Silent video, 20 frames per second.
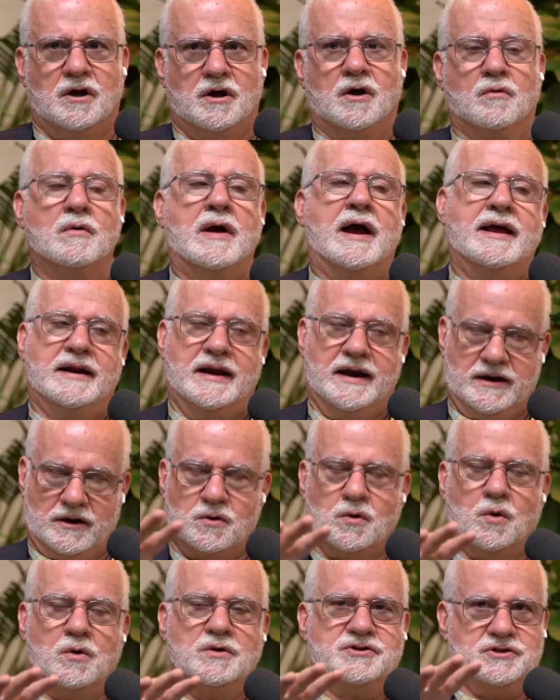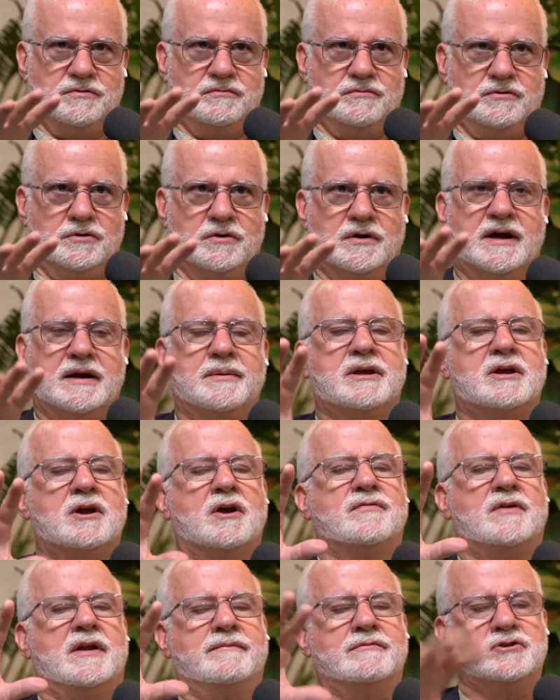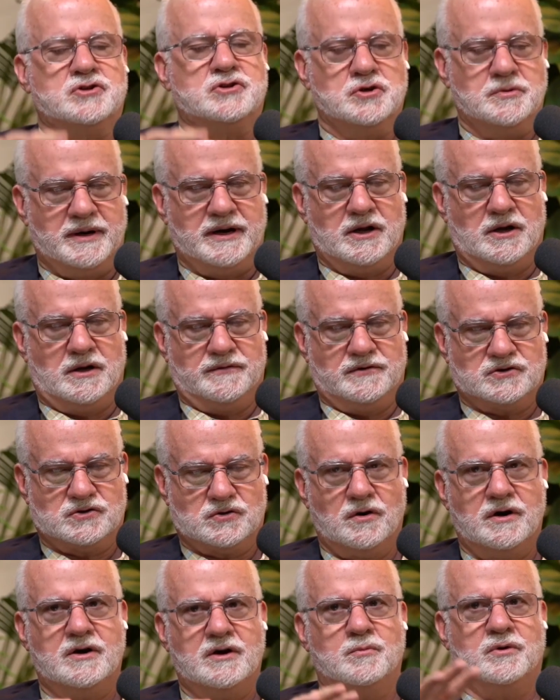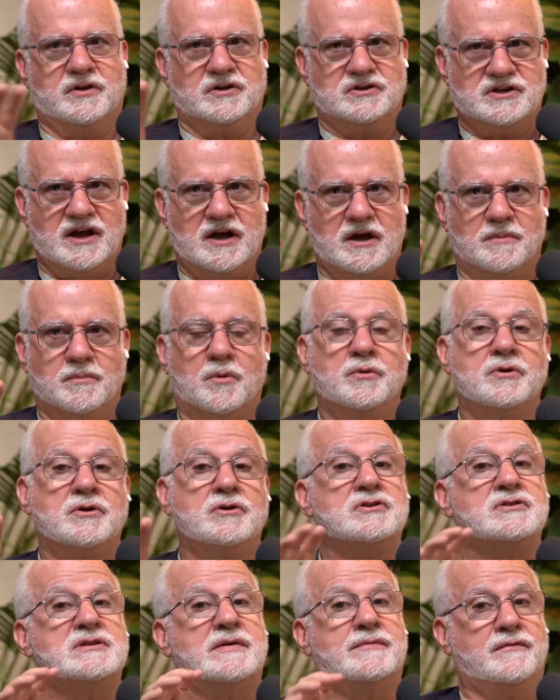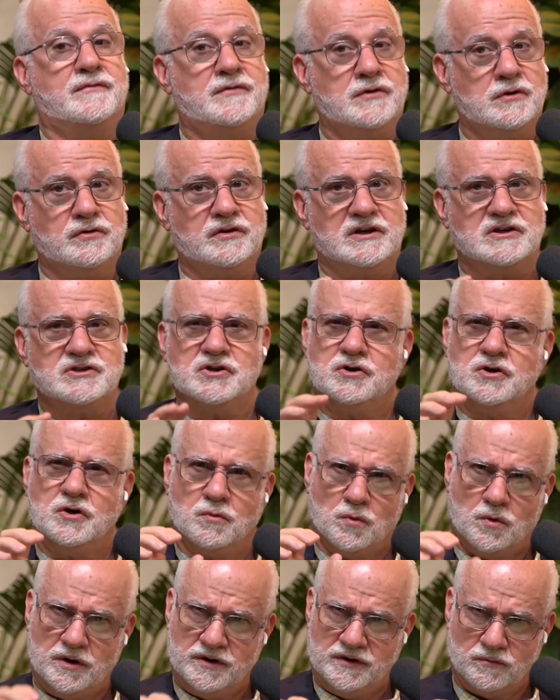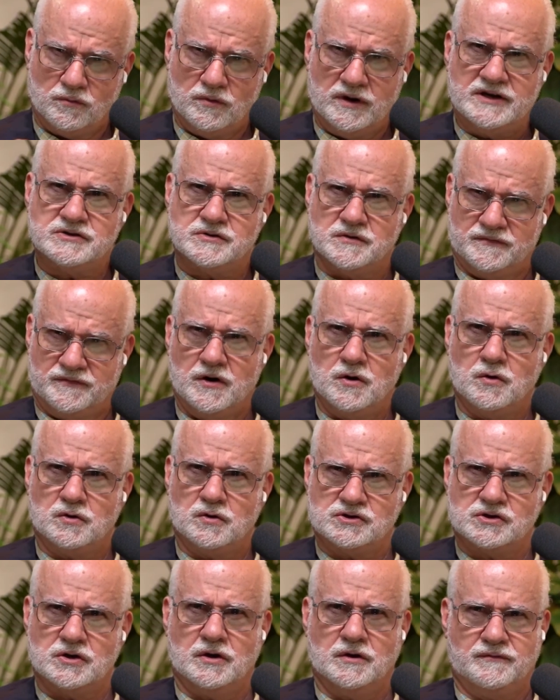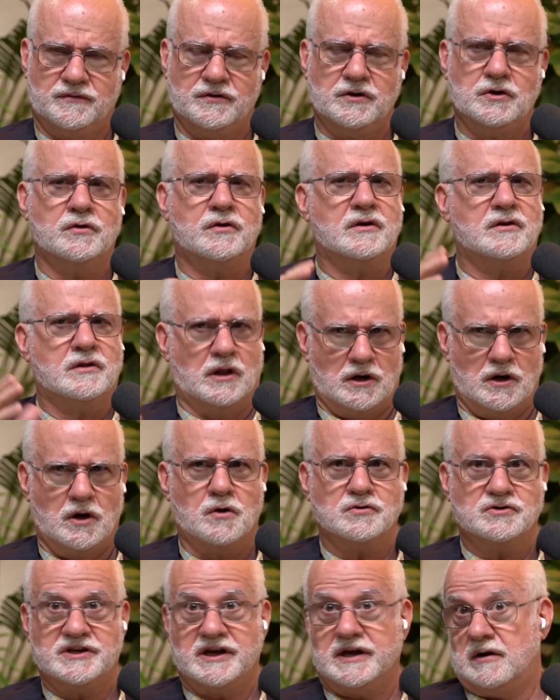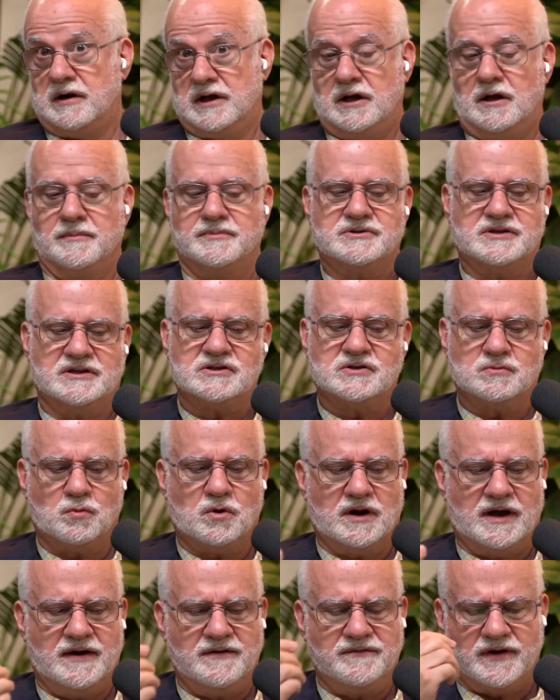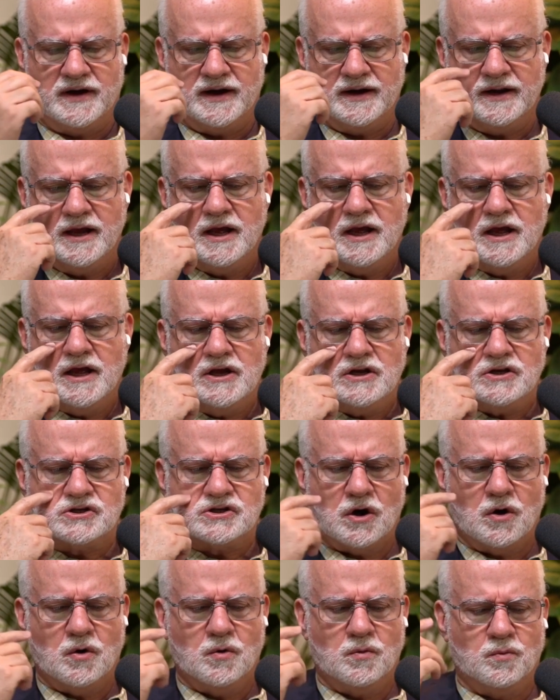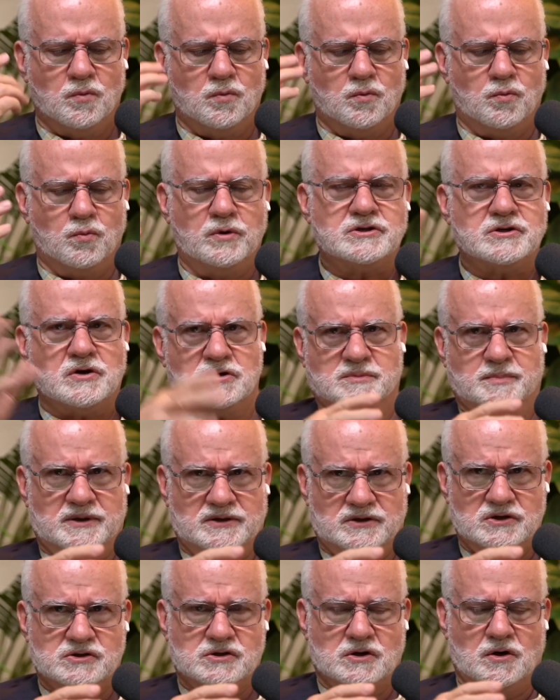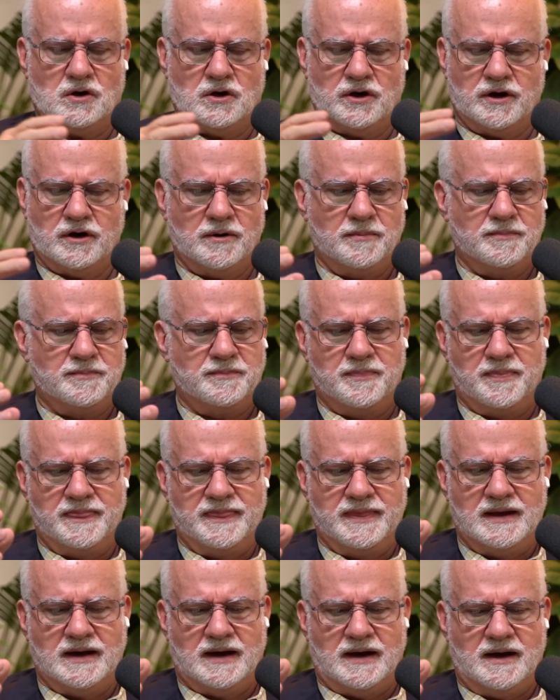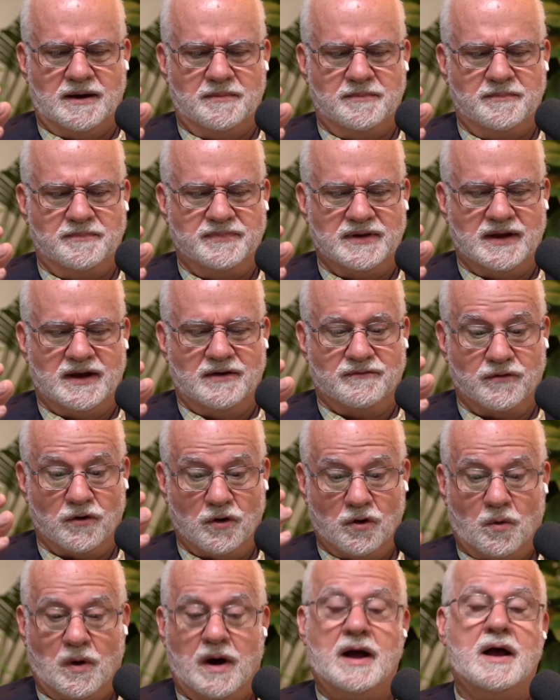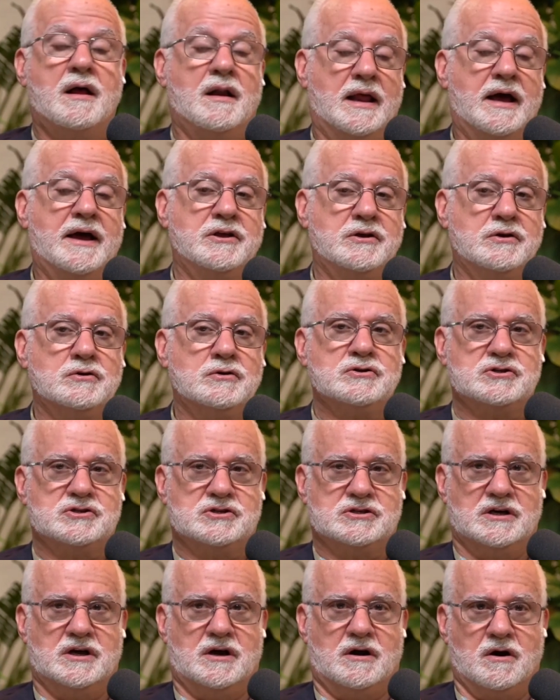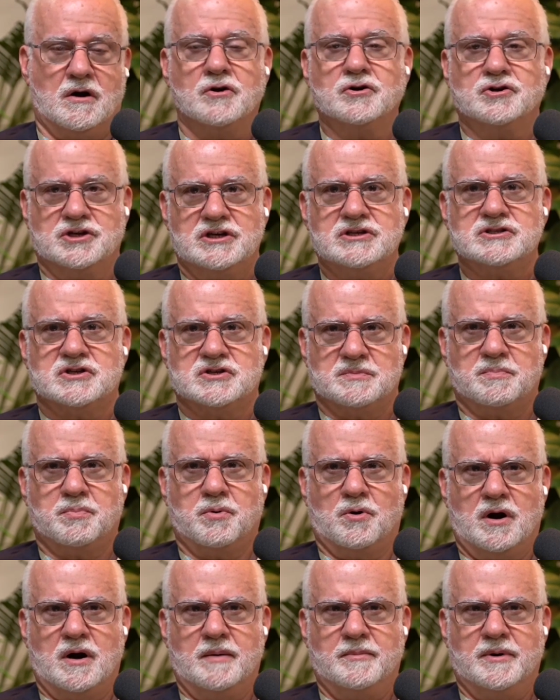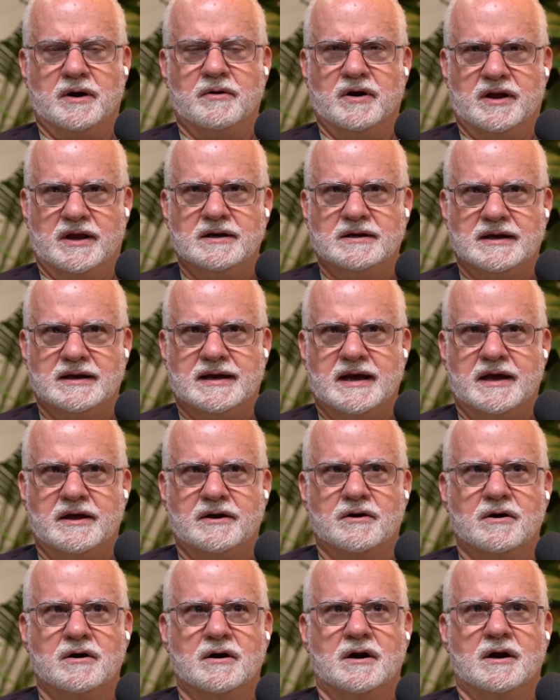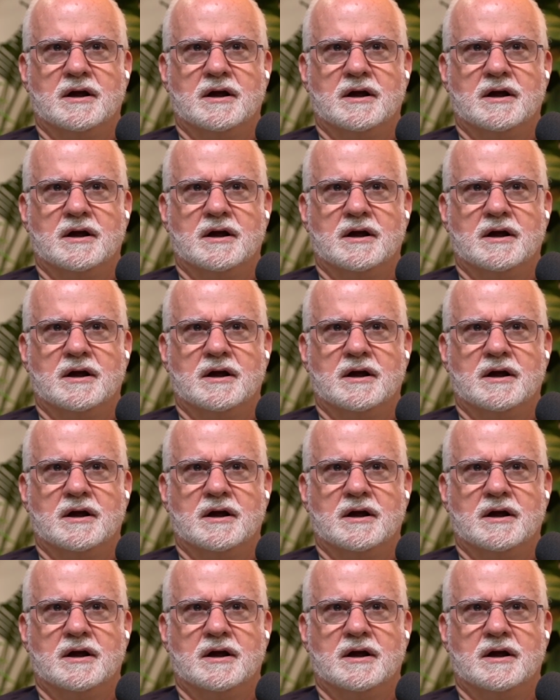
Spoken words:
Right. And of course, you got to be careful having too many on the screen with a tail, but when you just have a few things and you're wanting to raise your focus on a few, that the long tail helps. That's what I find. So we talked about this earlier. For a while, I used RRGs as a primary indicator,